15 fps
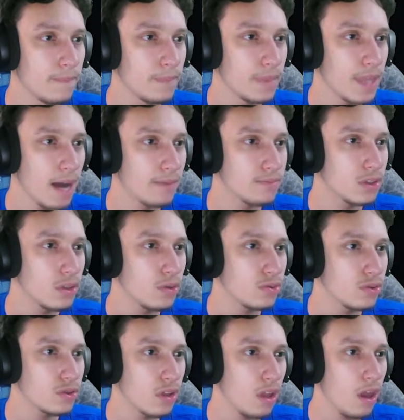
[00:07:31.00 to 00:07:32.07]
I'm too
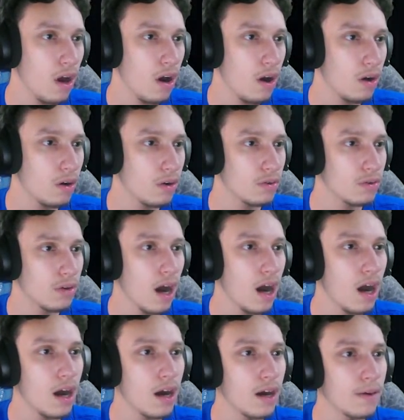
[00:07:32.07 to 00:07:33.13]
slow.
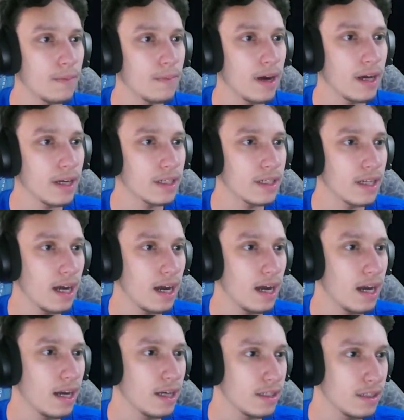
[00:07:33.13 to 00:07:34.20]
Oh my
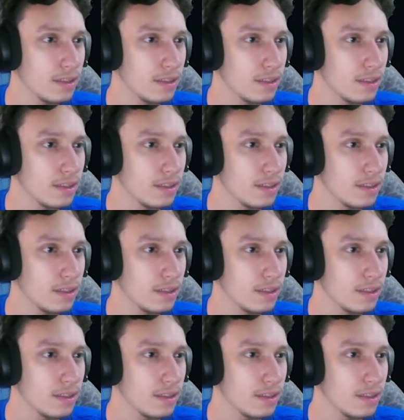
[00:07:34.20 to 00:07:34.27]
god.